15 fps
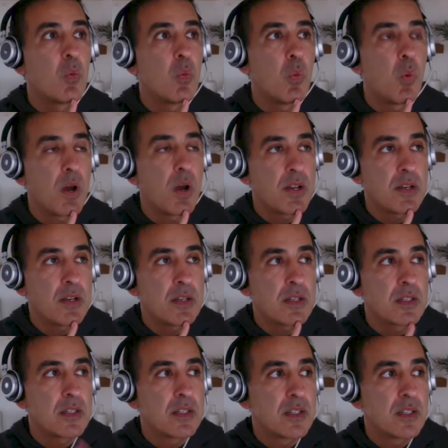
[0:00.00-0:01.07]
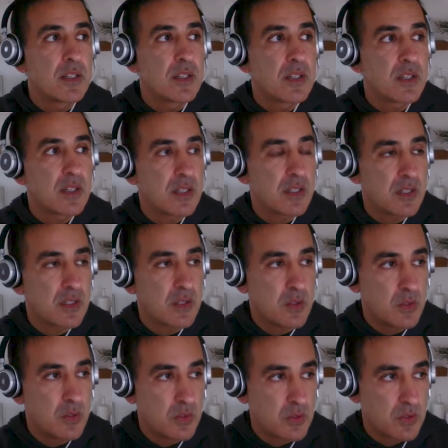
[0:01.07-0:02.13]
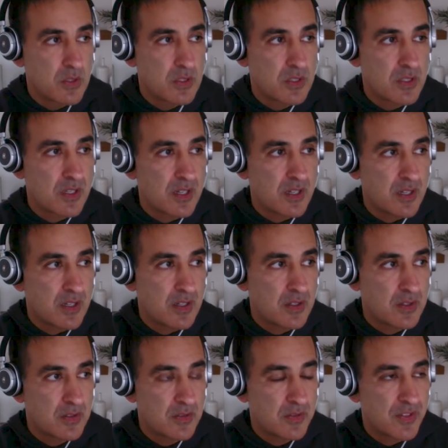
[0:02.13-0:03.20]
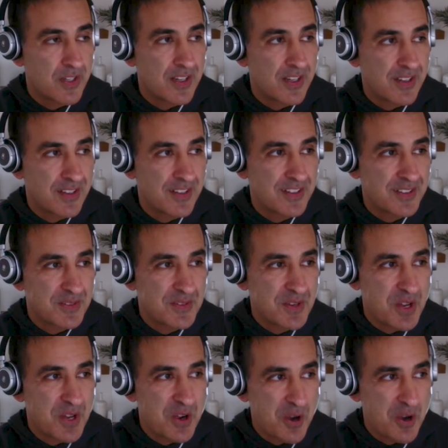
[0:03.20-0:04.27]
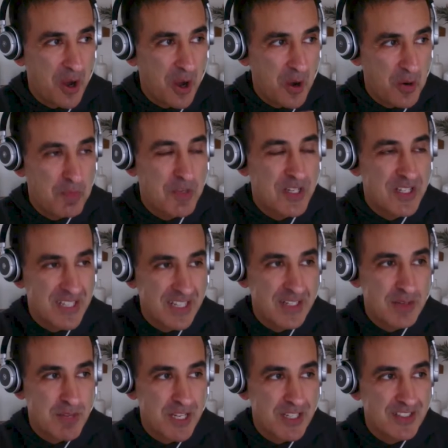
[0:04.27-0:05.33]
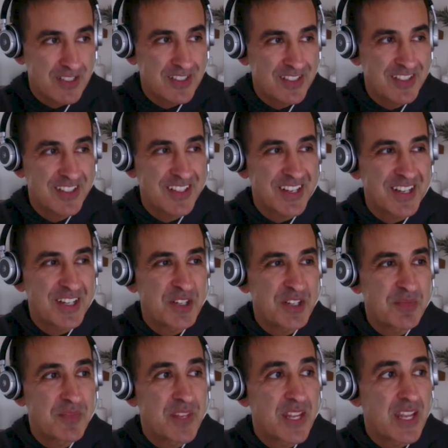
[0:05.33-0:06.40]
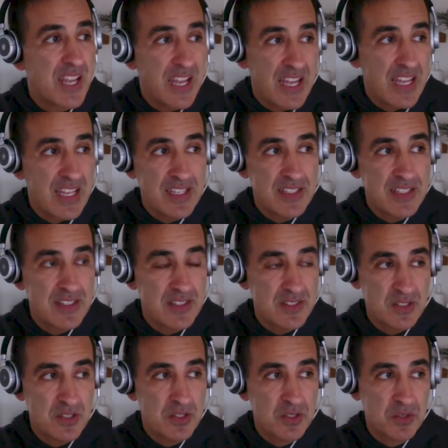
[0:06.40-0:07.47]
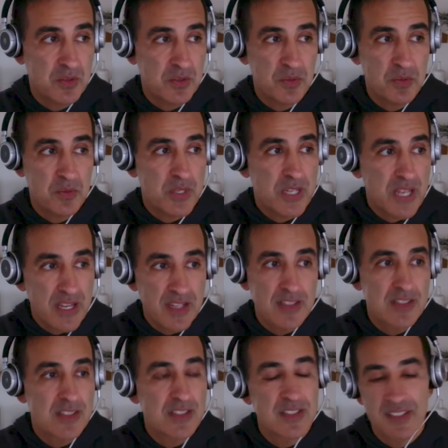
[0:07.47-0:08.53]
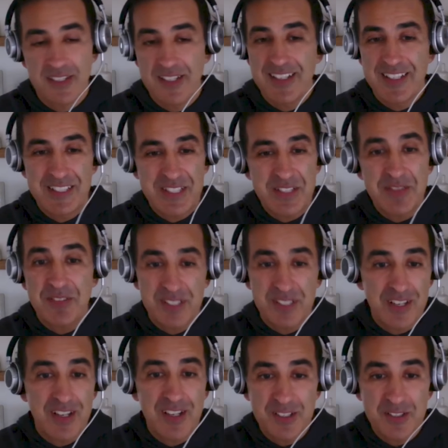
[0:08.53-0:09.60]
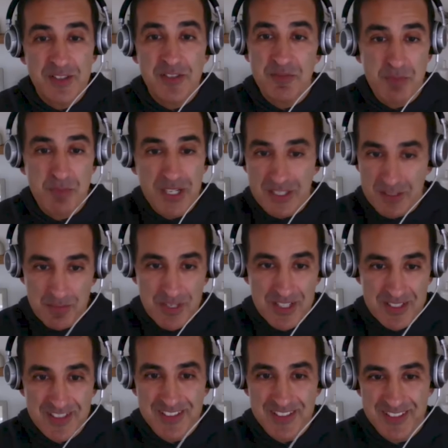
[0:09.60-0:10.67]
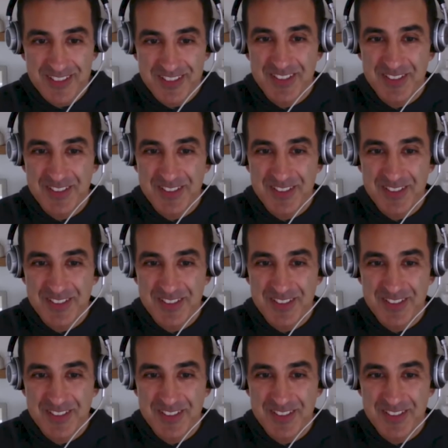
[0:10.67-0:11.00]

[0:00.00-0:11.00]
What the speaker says: one use of an open database is to create different kinds of money, basically,